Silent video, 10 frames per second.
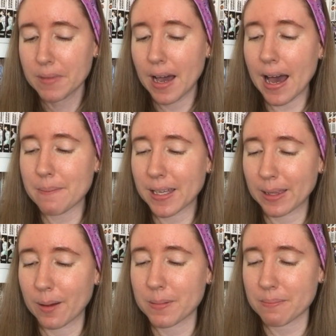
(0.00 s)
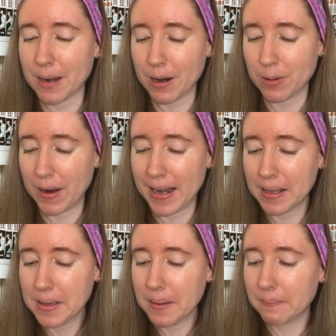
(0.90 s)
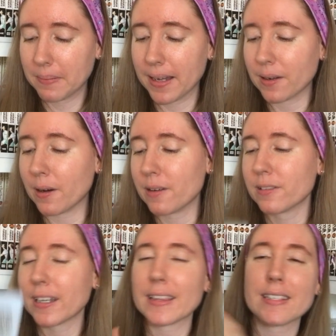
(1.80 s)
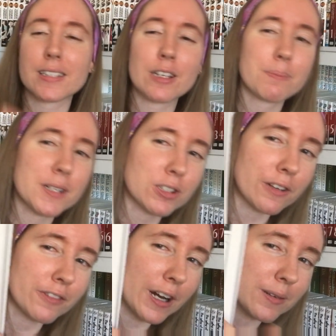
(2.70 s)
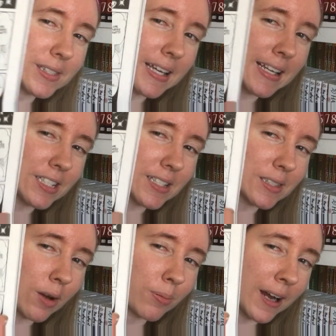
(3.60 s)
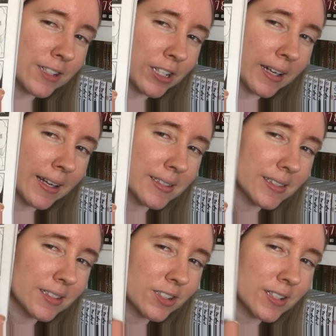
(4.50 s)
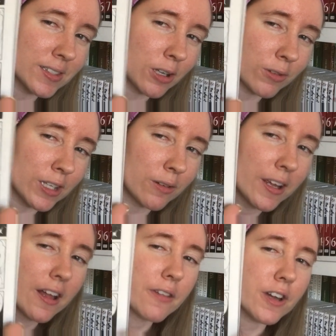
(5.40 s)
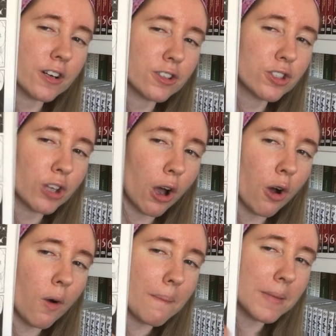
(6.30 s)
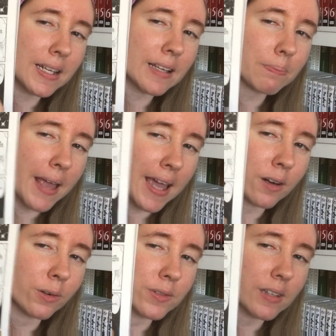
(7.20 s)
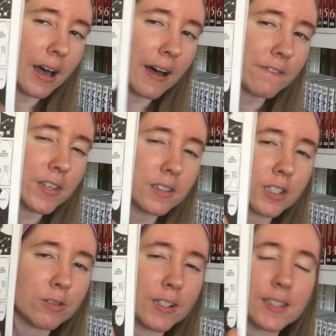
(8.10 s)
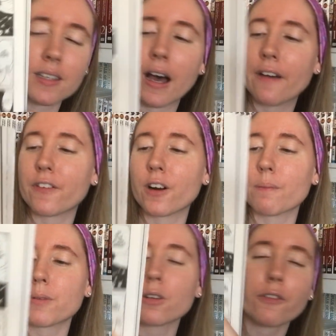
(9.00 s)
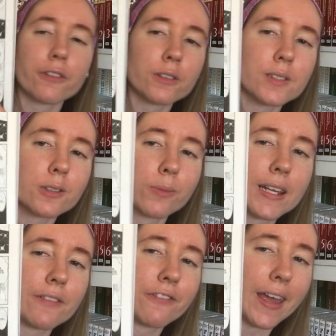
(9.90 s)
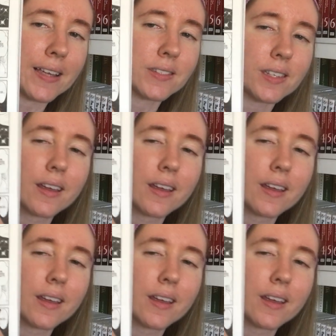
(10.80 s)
I'd be a little bit paranoid. But, oh, look at this cute picture of Rozi. She's so precious. She's so cute. There are so many panels of this cuteness, of her beautiful, sweet face.